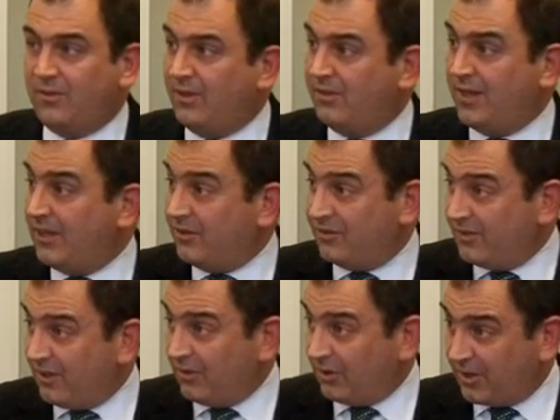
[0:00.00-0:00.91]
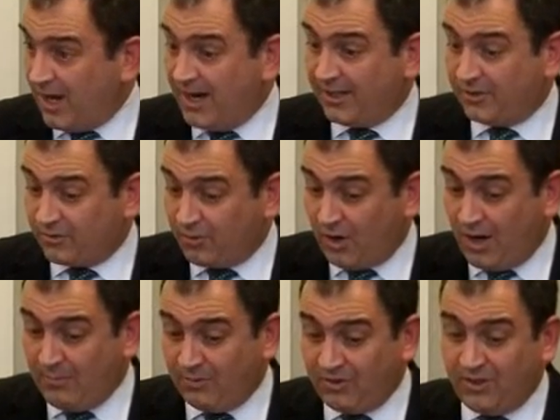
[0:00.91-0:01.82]
intent to sell narcotics
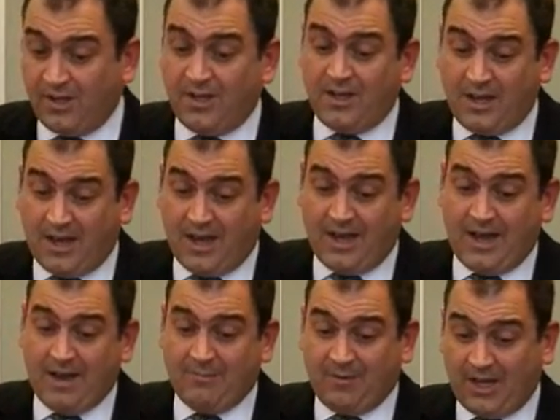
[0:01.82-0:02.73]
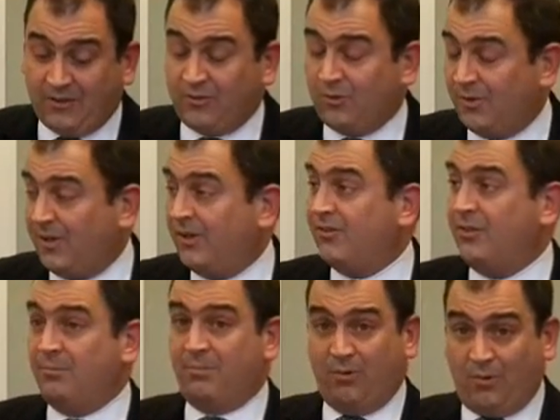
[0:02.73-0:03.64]
crimes. I'm not sure that as
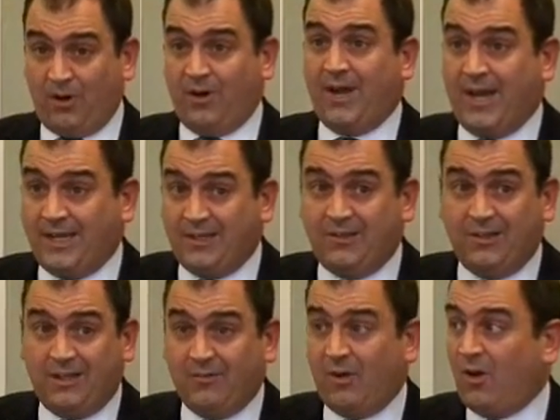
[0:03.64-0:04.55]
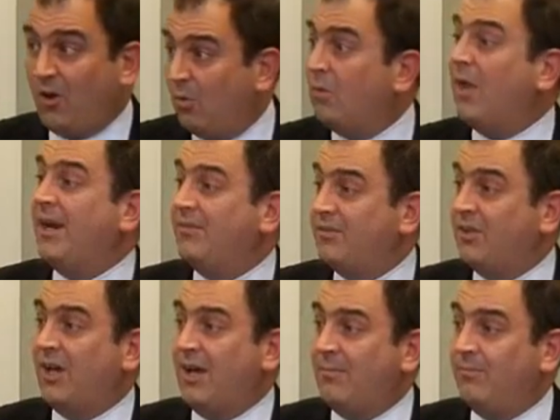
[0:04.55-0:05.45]
an employer I need to give a whole lot of
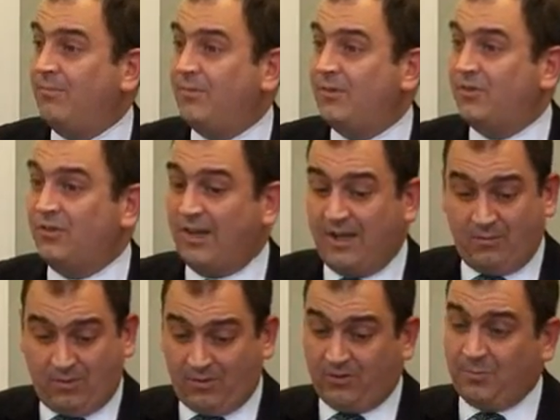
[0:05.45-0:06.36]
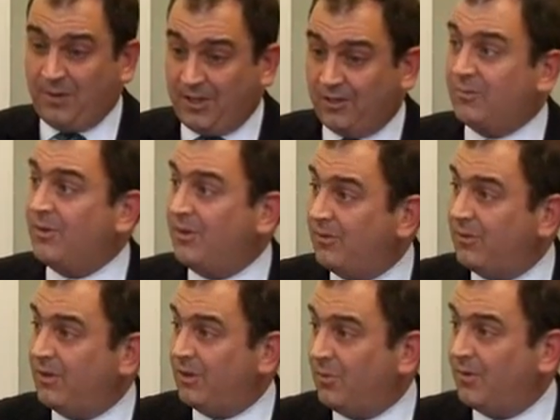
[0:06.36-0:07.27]
time to say, well, explain to me
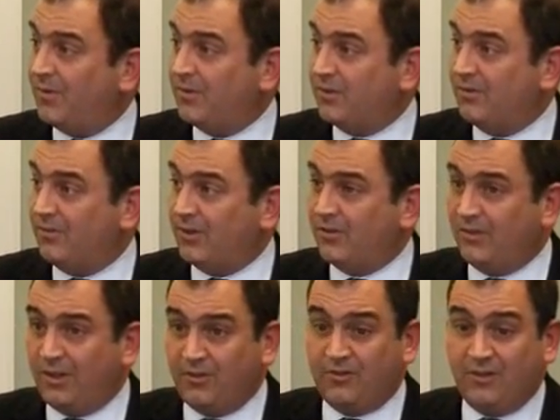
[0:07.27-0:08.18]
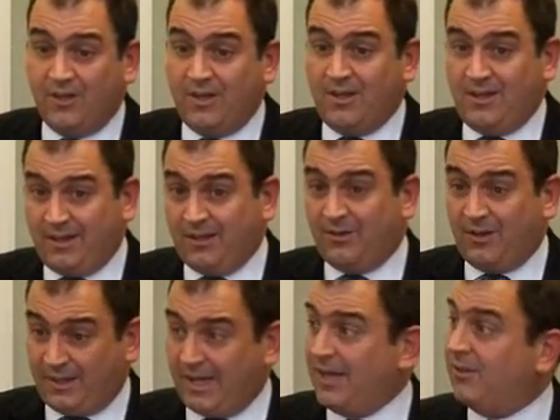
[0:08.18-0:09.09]
what this conviction is.
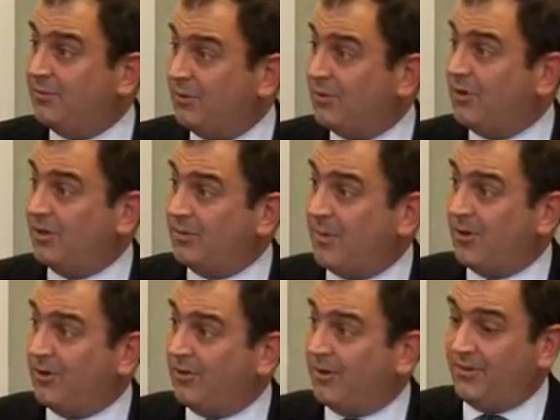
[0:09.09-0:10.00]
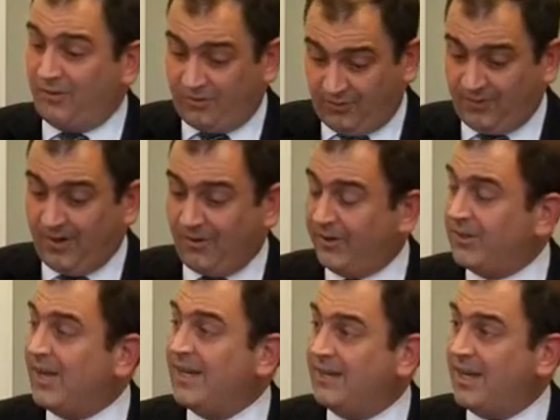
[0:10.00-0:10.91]
Again, as we talked about earlier, there's a fairly
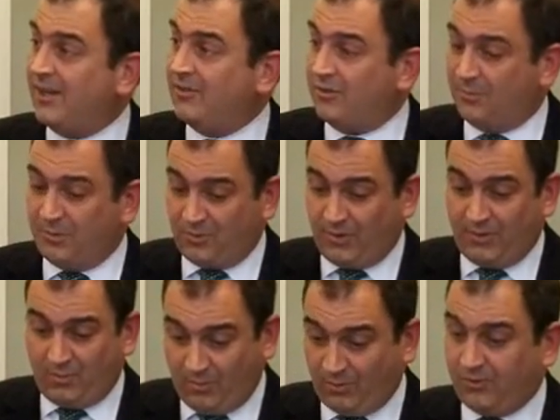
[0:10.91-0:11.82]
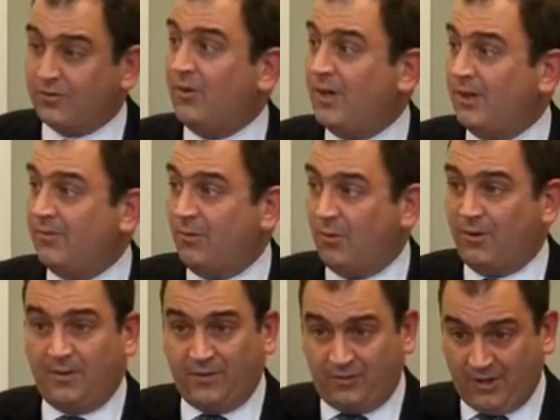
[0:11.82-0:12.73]
tight nexus between what we're screening
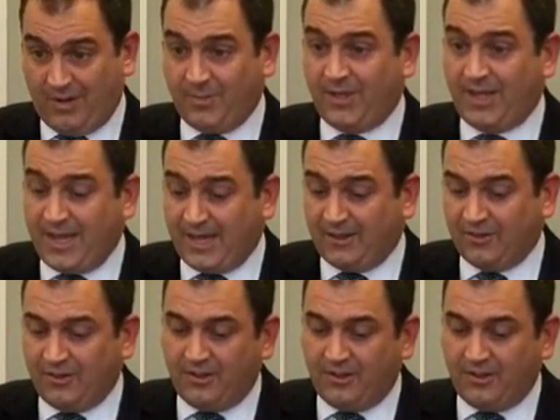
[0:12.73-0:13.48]
for and the job at hand.